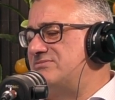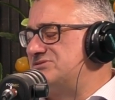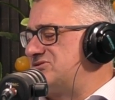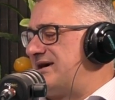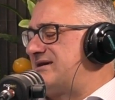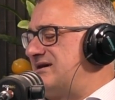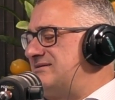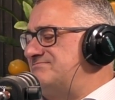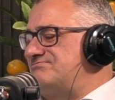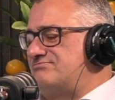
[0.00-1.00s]
It was like
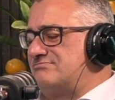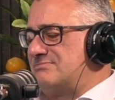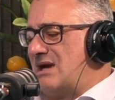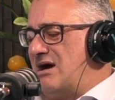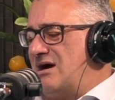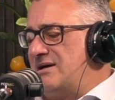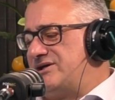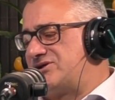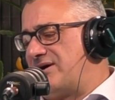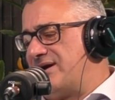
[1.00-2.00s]
you
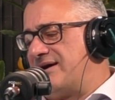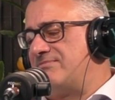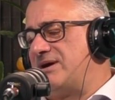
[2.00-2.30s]
start knowing